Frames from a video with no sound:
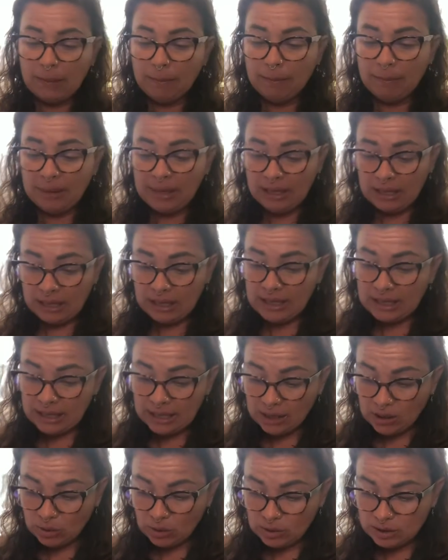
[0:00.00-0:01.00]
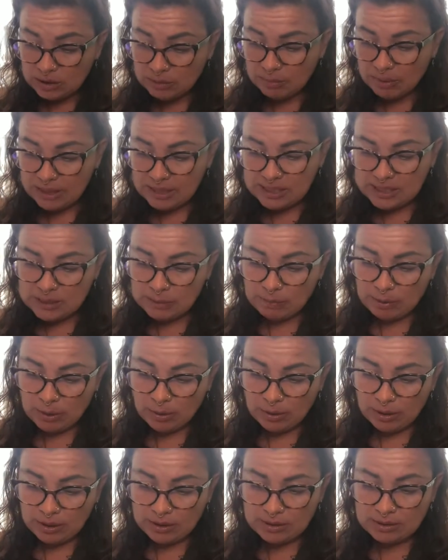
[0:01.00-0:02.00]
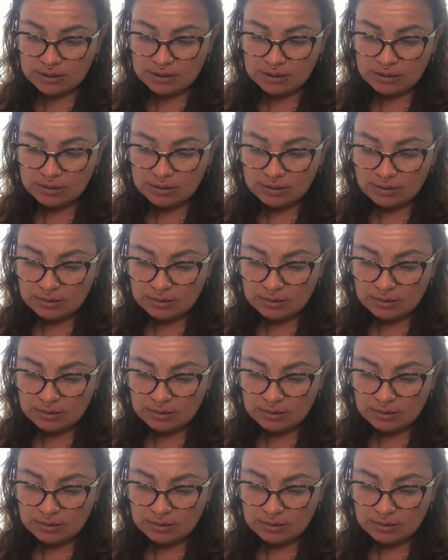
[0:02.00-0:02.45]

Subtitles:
being healed by spirit.